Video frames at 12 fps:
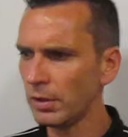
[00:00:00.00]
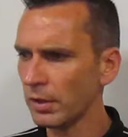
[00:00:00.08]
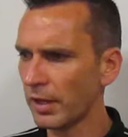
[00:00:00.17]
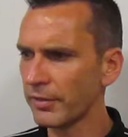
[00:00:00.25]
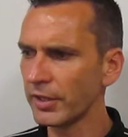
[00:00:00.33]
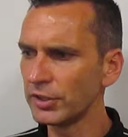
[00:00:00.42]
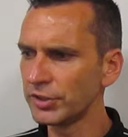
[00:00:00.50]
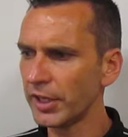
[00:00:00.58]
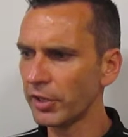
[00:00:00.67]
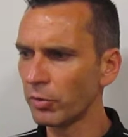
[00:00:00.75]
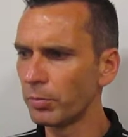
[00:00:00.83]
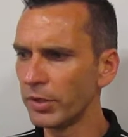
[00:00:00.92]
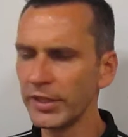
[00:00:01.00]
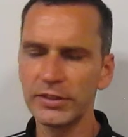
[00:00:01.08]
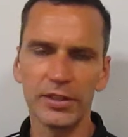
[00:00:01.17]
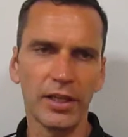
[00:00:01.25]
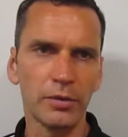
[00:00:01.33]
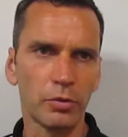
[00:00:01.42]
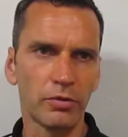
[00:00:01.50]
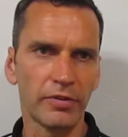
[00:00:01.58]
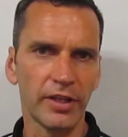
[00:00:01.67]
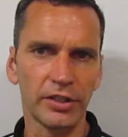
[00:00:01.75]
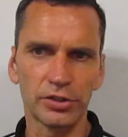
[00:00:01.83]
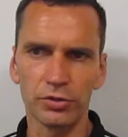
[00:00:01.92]
I think in general play tonight we were
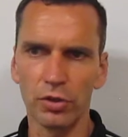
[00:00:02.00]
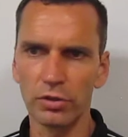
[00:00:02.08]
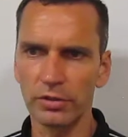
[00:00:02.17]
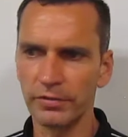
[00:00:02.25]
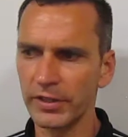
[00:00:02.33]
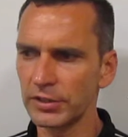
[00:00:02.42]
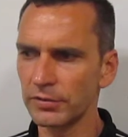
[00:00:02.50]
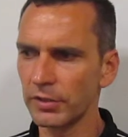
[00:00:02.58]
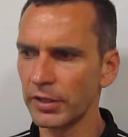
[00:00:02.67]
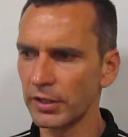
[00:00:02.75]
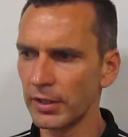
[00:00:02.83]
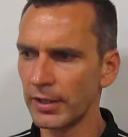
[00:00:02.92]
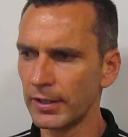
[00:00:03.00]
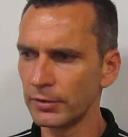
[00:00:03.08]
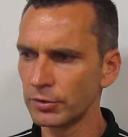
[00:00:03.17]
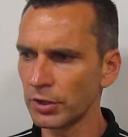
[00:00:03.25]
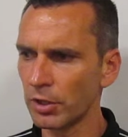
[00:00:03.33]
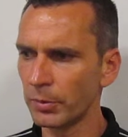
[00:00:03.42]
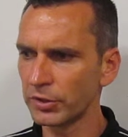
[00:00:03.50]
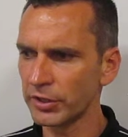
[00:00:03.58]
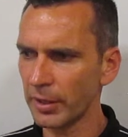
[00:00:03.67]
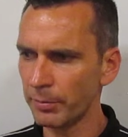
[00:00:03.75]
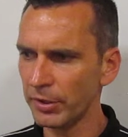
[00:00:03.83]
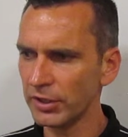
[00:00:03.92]
very strong defensively. Uh, there was a couple of
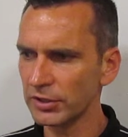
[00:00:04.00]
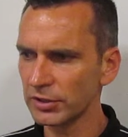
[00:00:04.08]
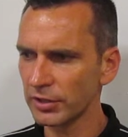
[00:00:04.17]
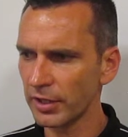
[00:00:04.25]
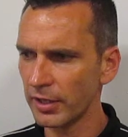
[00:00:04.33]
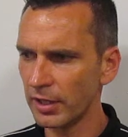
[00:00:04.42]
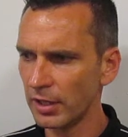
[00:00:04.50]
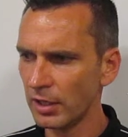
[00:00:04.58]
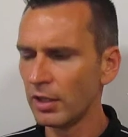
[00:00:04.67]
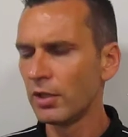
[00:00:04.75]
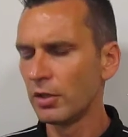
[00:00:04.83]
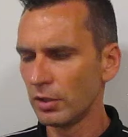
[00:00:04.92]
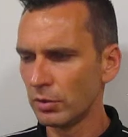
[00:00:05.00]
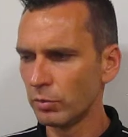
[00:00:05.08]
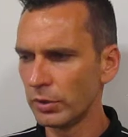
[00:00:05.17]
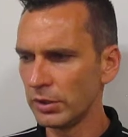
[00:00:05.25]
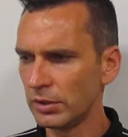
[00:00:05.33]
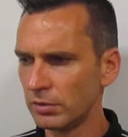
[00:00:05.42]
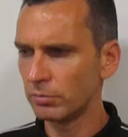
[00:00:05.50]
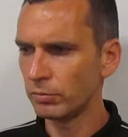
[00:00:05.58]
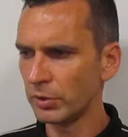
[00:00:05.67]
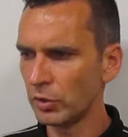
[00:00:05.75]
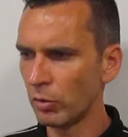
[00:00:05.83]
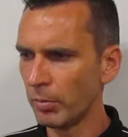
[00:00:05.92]
set pieces that we
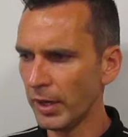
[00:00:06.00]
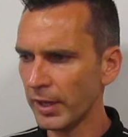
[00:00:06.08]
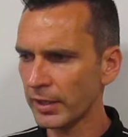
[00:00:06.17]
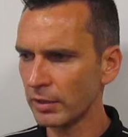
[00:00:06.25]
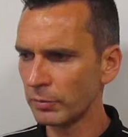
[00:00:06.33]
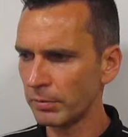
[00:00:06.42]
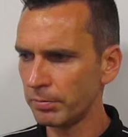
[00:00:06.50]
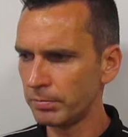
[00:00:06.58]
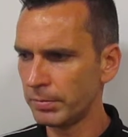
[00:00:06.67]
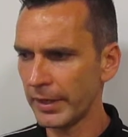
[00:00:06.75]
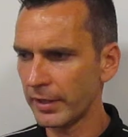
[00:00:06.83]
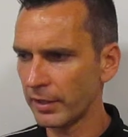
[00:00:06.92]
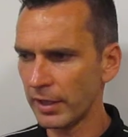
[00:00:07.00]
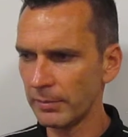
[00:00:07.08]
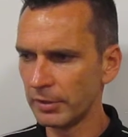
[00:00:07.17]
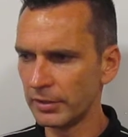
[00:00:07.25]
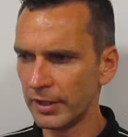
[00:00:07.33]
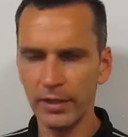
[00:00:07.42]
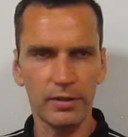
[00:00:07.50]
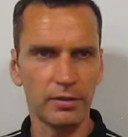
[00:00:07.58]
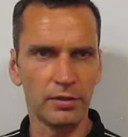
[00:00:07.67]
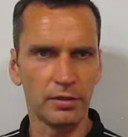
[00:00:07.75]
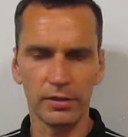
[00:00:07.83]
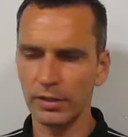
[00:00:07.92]
we go back and we pick the game at death,
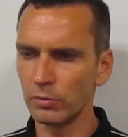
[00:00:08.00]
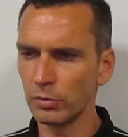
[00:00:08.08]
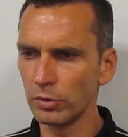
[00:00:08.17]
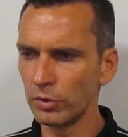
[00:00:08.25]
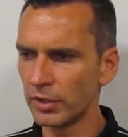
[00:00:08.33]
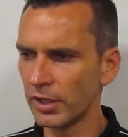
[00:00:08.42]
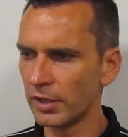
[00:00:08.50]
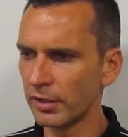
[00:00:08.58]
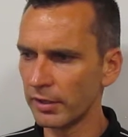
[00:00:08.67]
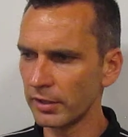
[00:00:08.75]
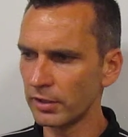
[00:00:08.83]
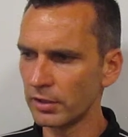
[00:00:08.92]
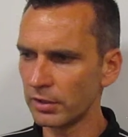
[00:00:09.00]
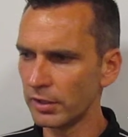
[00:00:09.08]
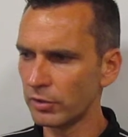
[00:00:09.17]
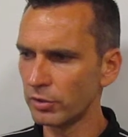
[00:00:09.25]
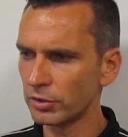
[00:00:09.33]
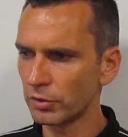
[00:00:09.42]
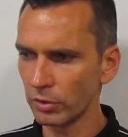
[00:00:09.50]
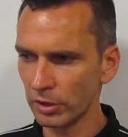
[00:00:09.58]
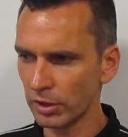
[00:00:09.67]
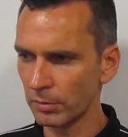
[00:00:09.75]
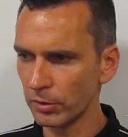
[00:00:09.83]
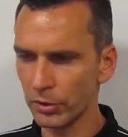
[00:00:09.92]
and I think we'll look at it and think they could have scored a
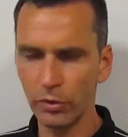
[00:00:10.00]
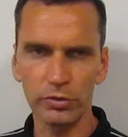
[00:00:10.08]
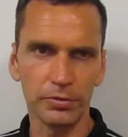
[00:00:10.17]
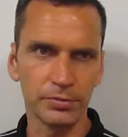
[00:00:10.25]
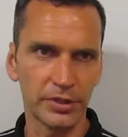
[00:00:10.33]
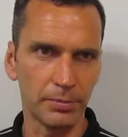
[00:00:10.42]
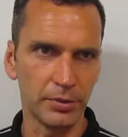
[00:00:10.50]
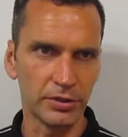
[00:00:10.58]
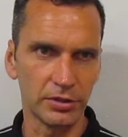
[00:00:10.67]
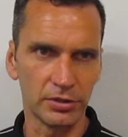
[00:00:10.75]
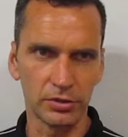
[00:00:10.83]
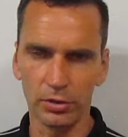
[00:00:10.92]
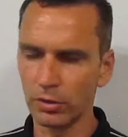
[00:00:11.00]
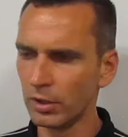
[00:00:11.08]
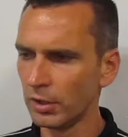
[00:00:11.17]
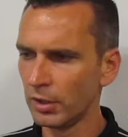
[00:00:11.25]
couple of goals from set pieces. So